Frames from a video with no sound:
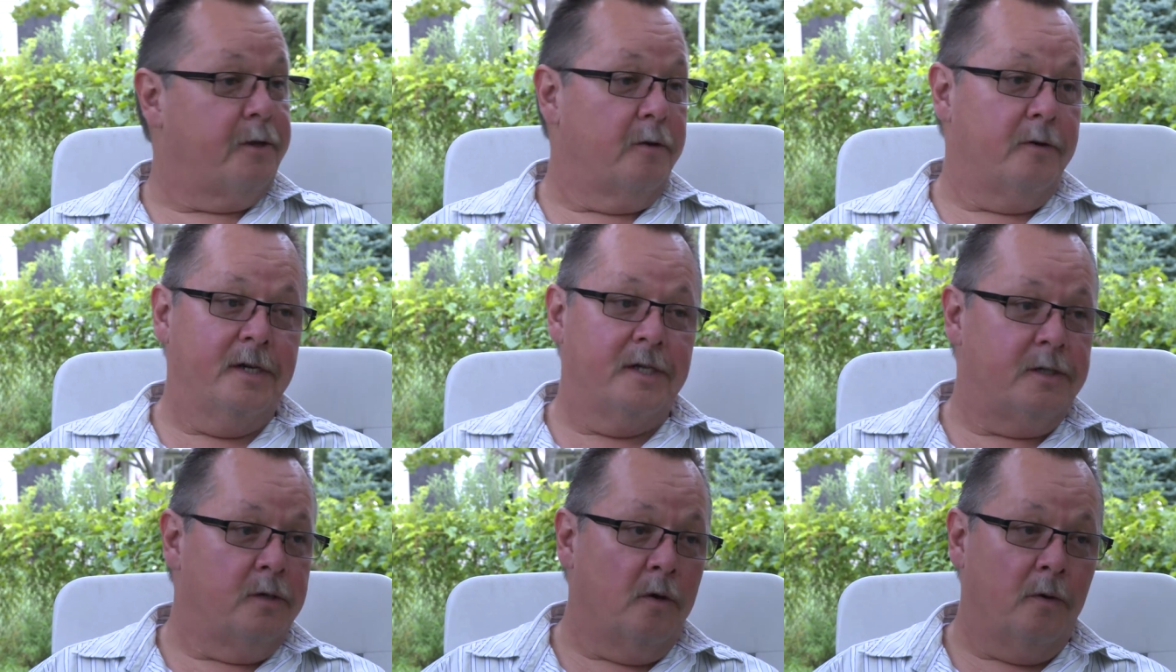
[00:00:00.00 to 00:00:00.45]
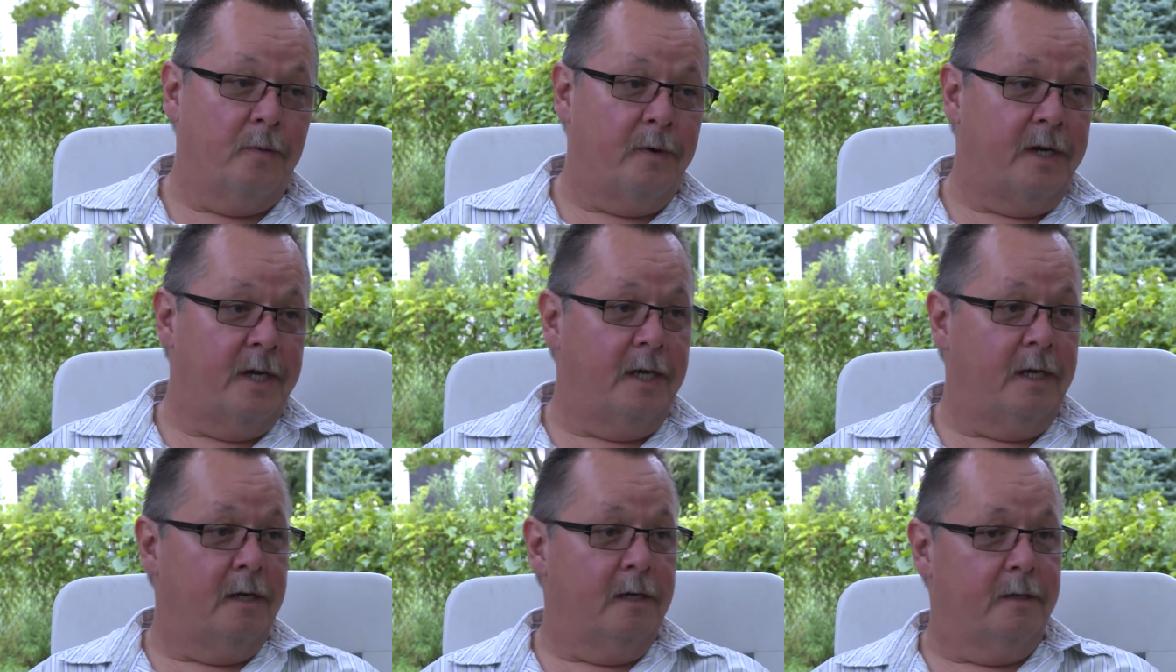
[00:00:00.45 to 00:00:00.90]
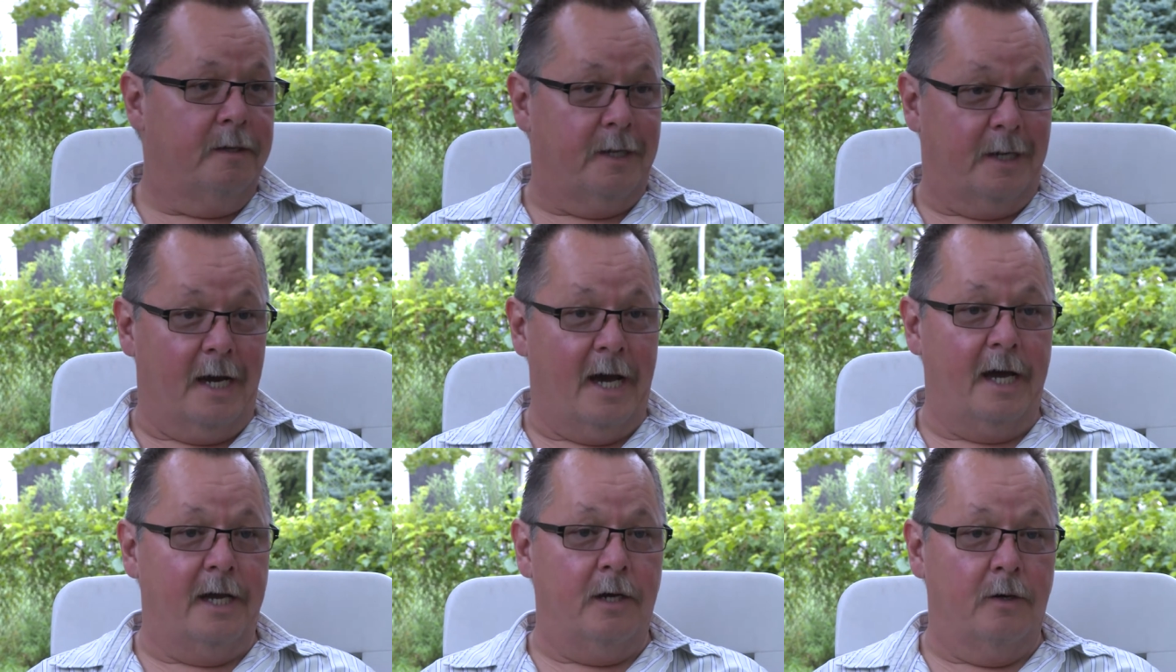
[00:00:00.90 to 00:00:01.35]
there is nobody
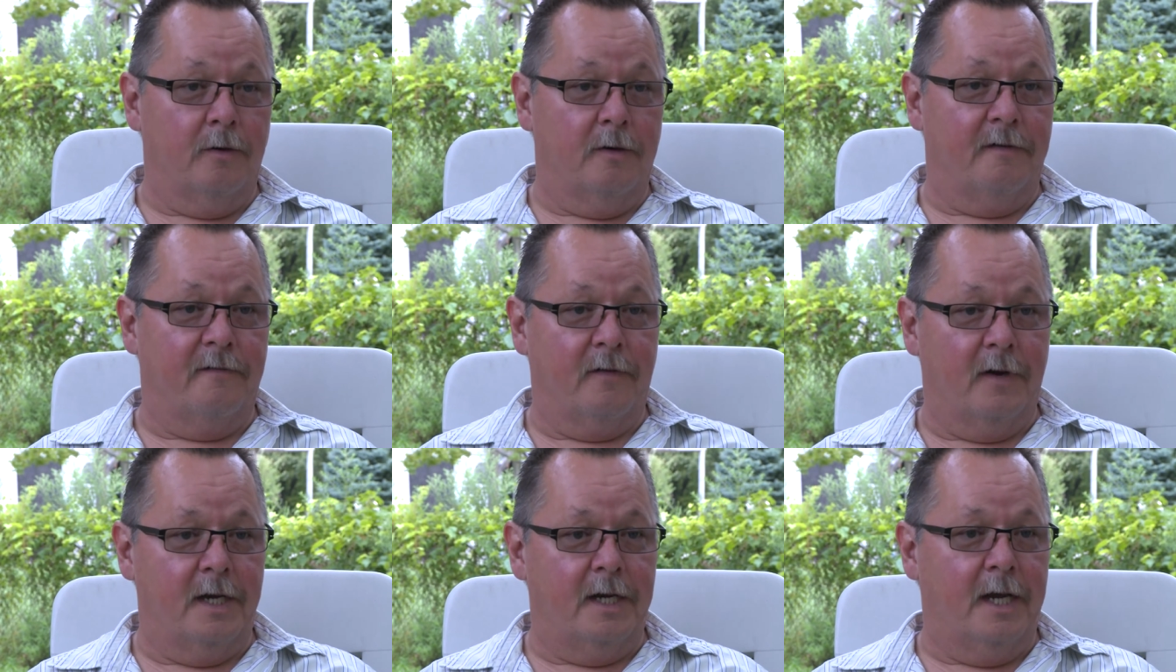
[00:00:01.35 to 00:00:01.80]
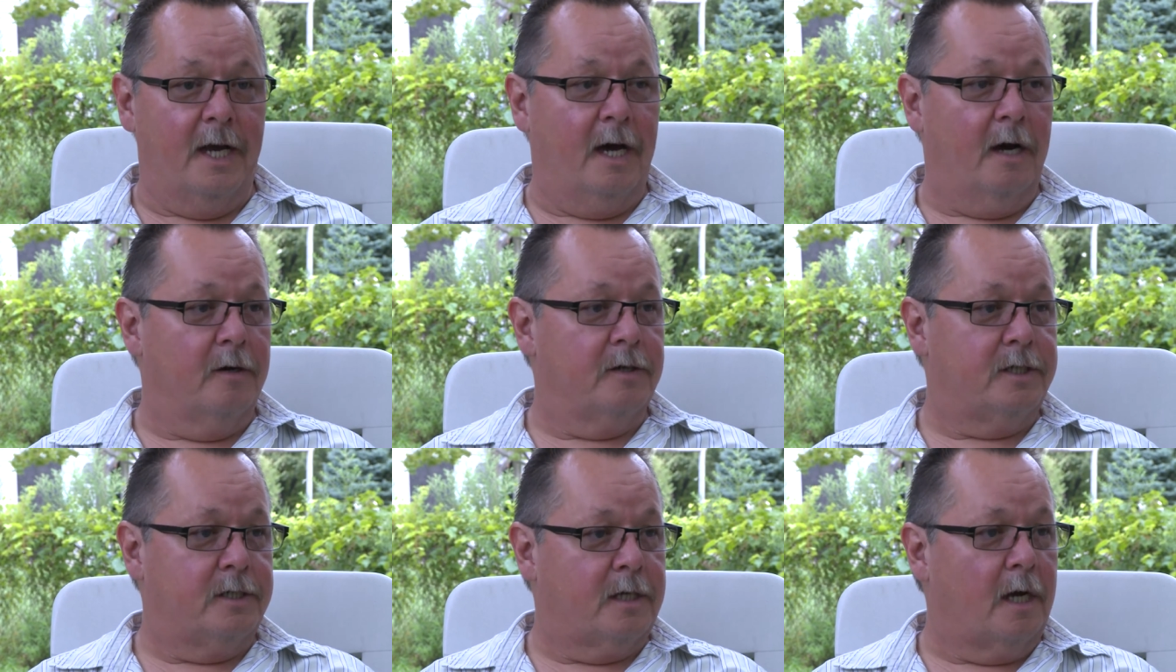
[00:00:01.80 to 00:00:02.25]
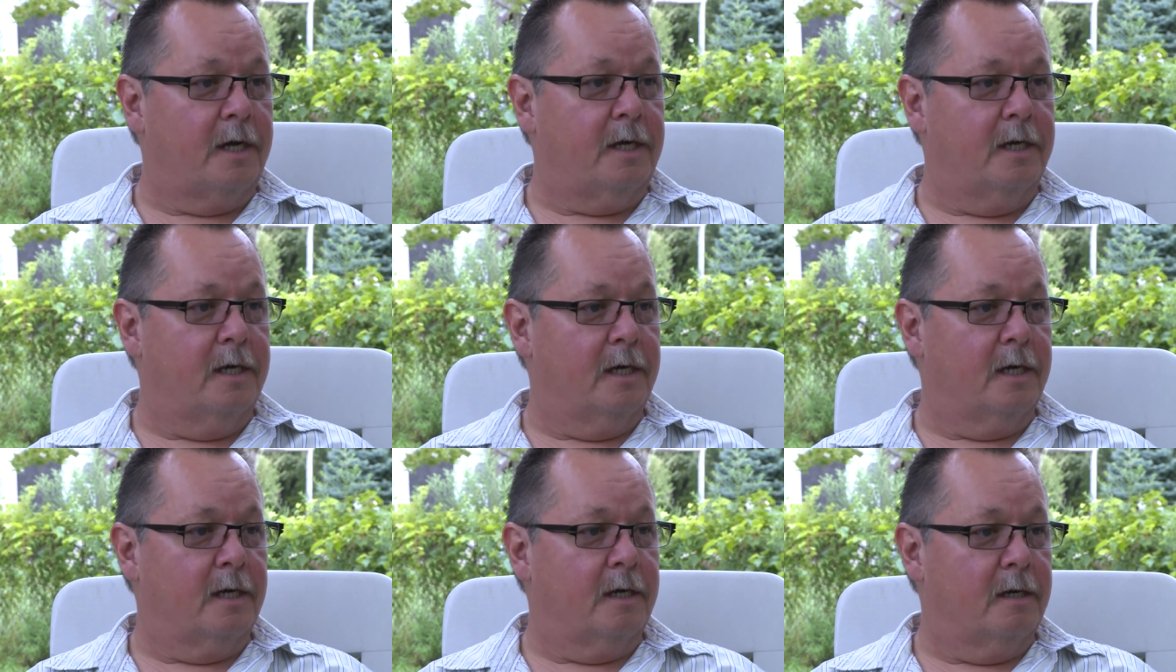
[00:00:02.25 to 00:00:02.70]
that I know of right now
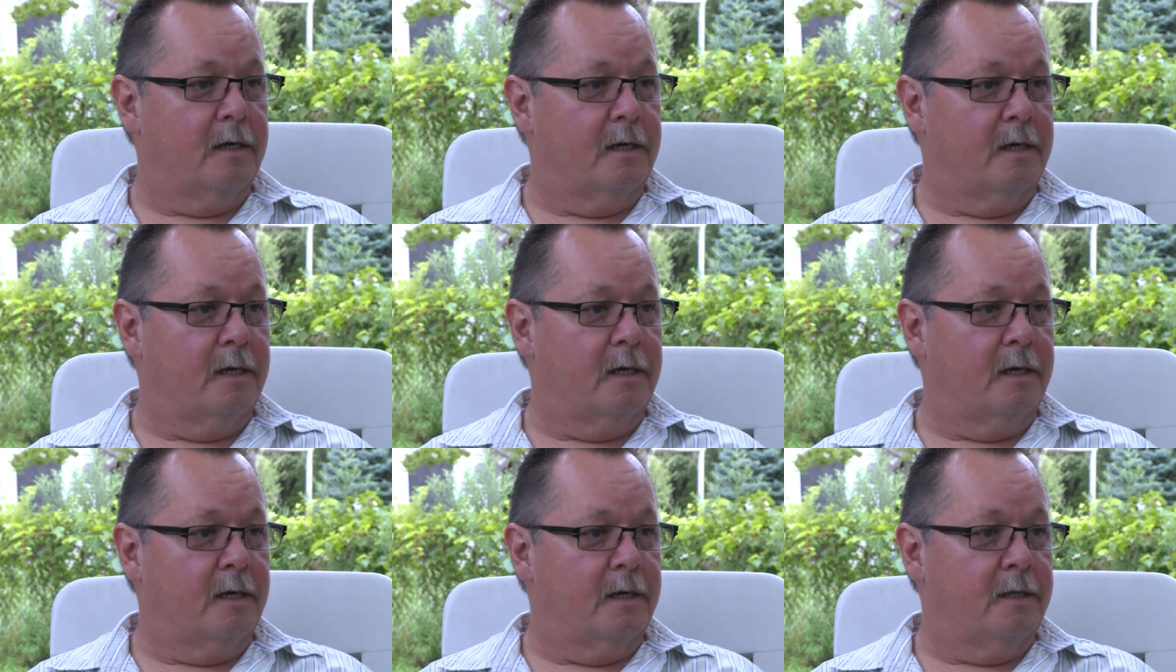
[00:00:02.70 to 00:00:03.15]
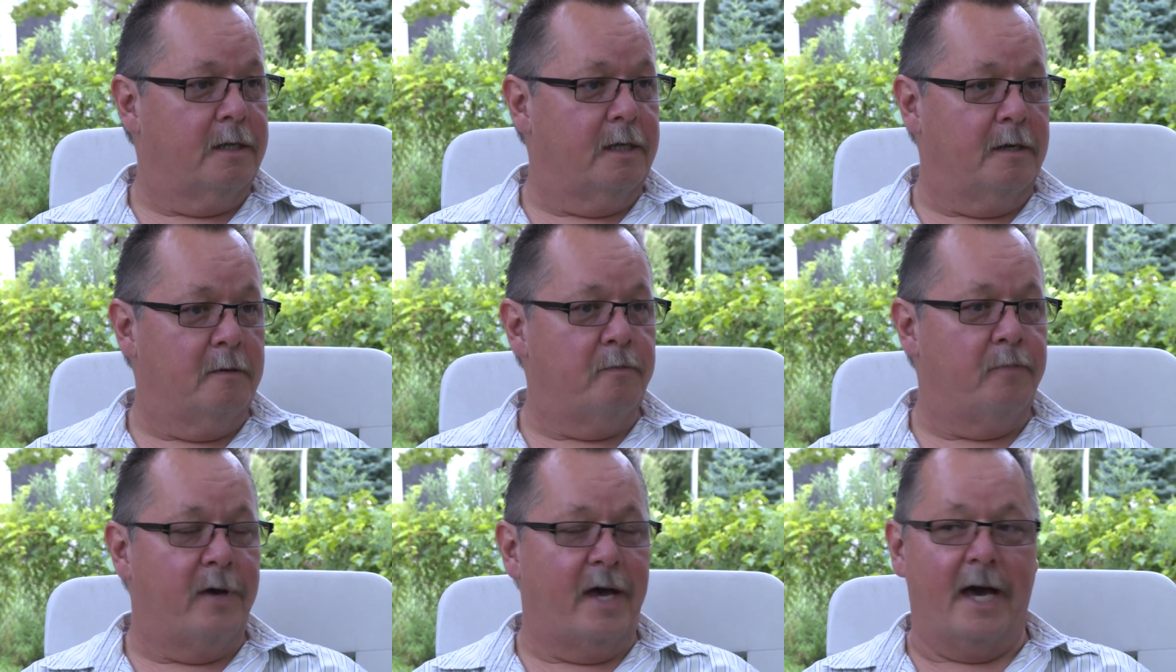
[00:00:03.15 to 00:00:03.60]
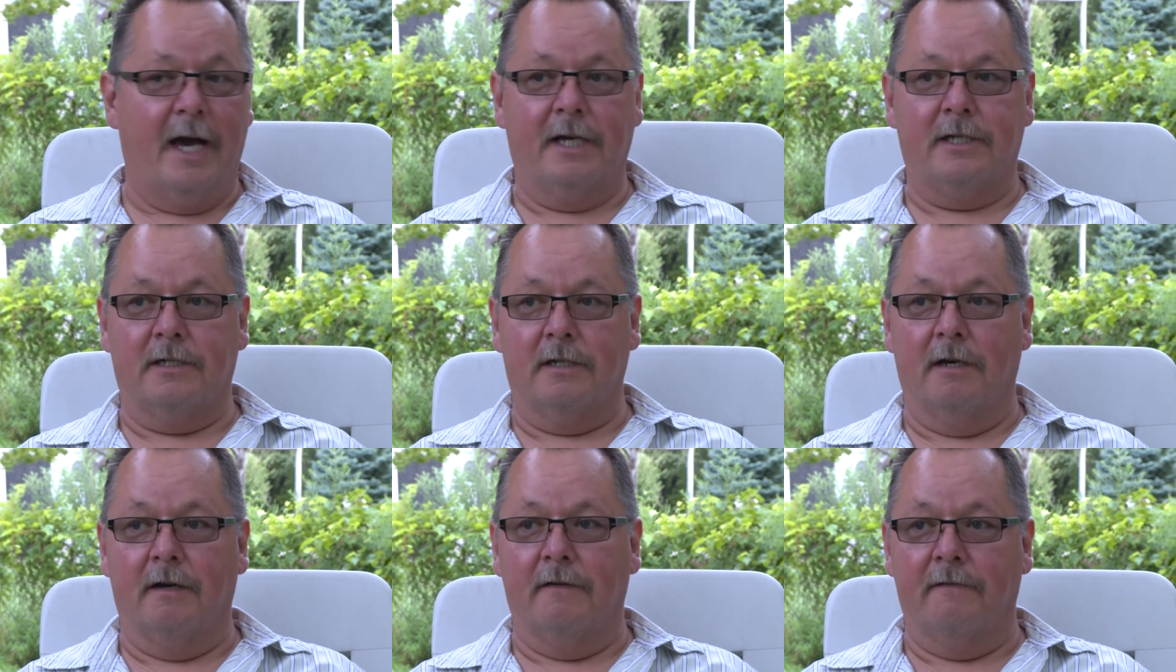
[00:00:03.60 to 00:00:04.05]
studying uh, the
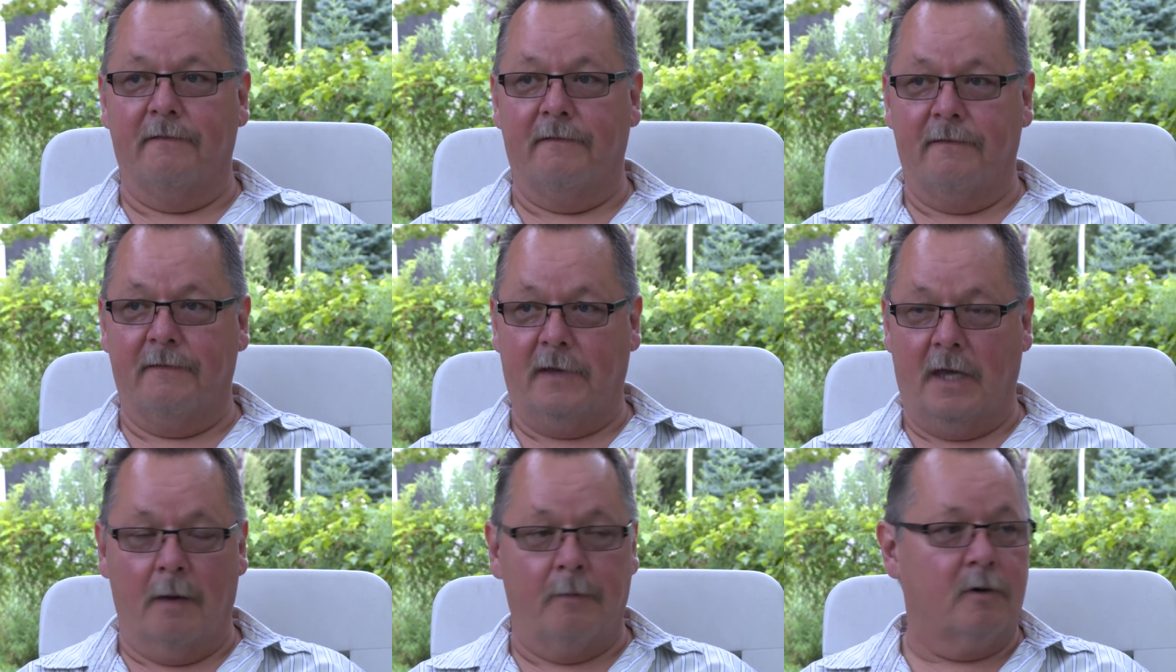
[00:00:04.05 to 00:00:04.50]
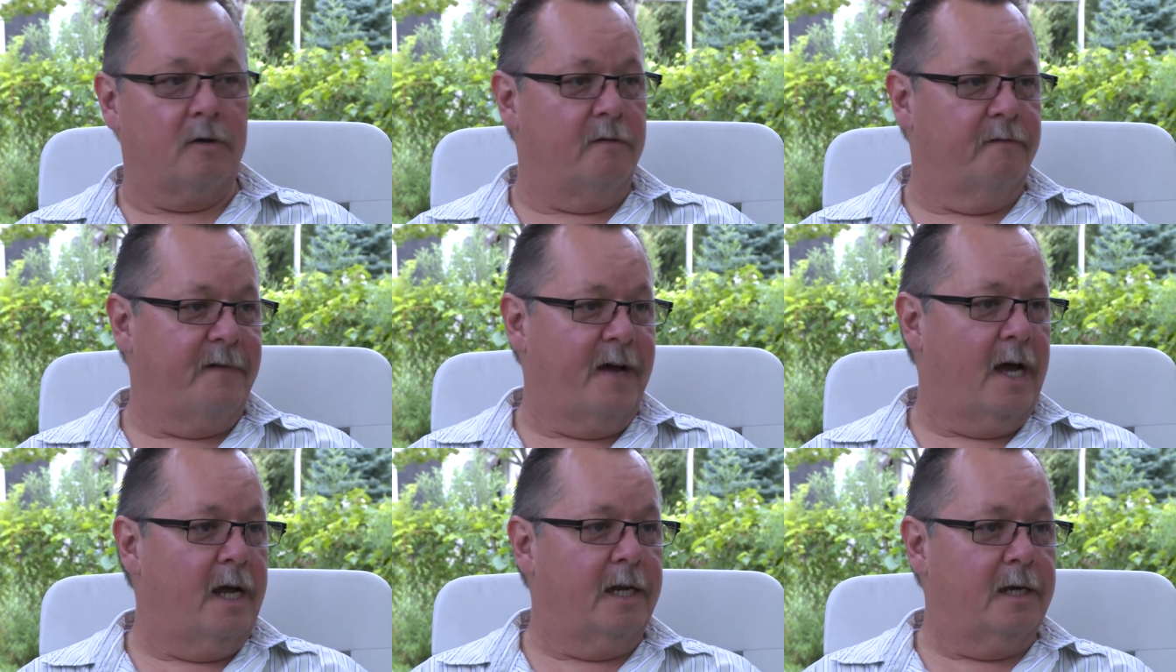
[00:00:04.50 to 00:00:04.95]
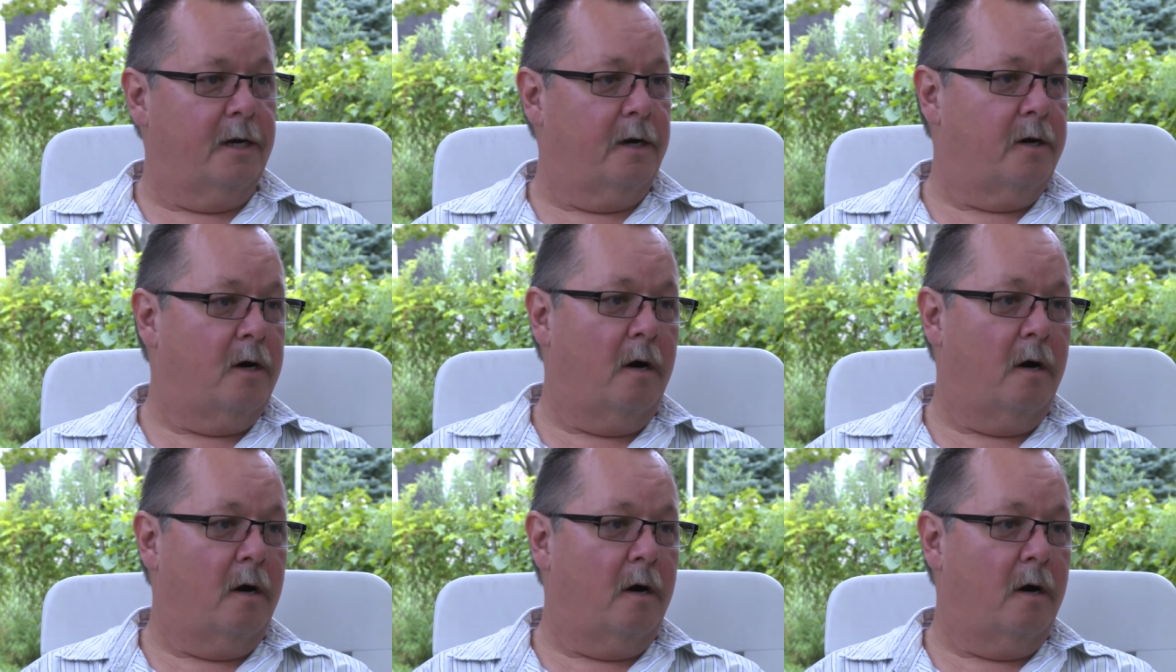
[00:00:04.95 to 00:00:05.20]
impacts of Chemical Valley on